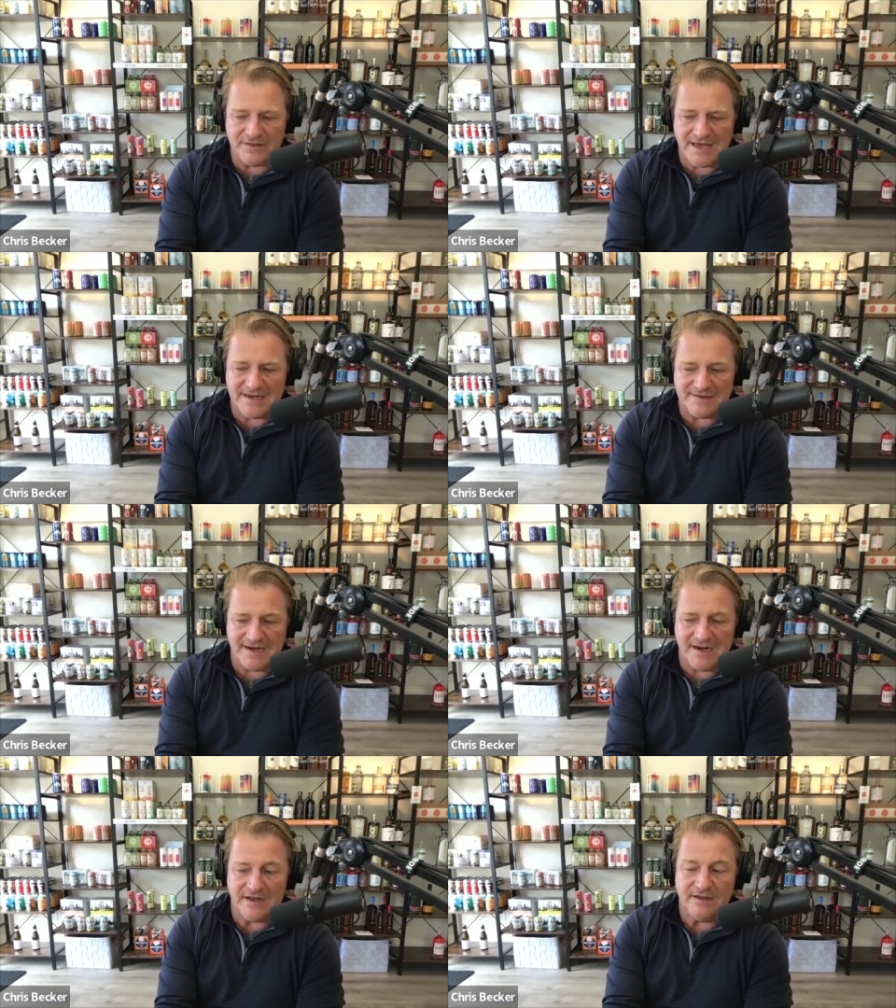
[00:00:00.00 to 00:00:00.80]
that
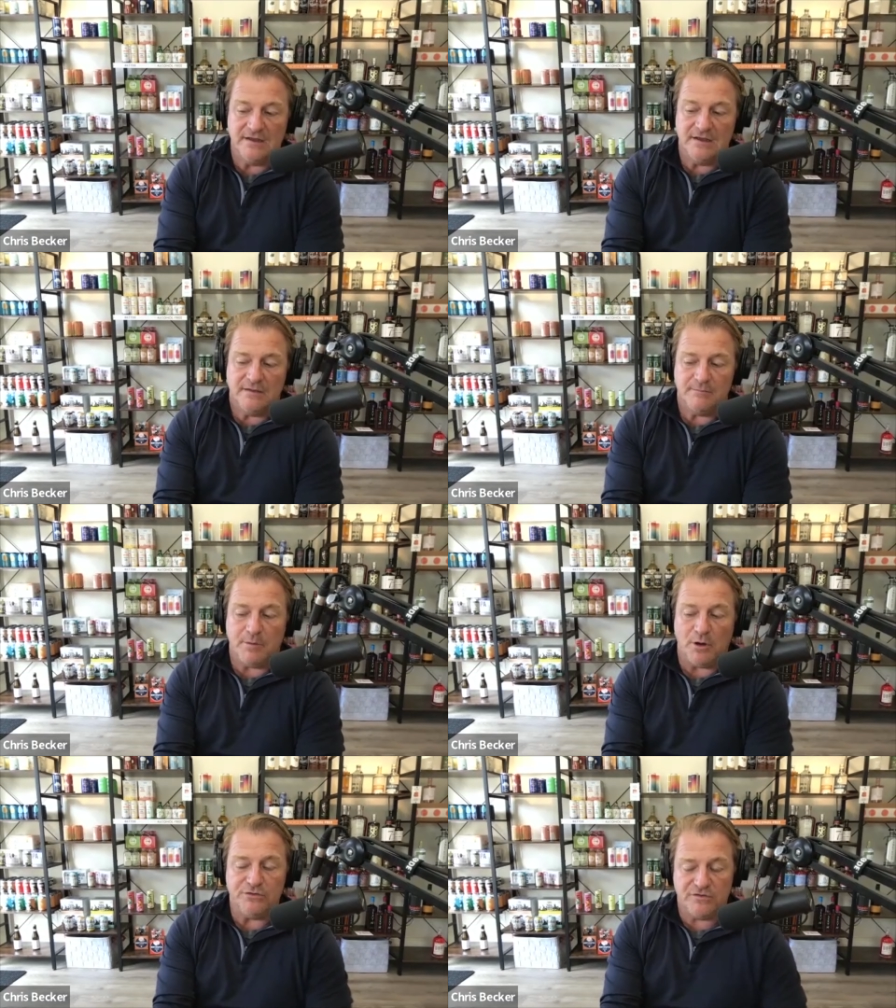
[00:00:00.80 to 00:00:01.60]
data
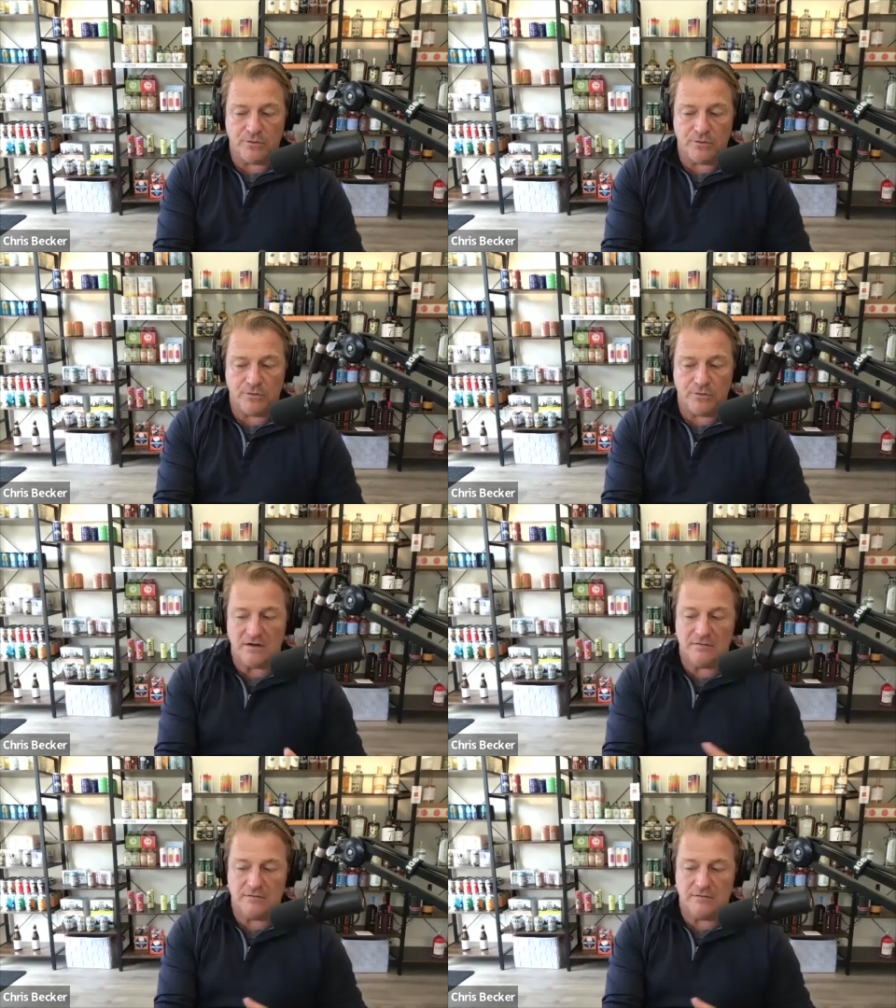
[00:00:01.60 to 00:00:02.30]
both to our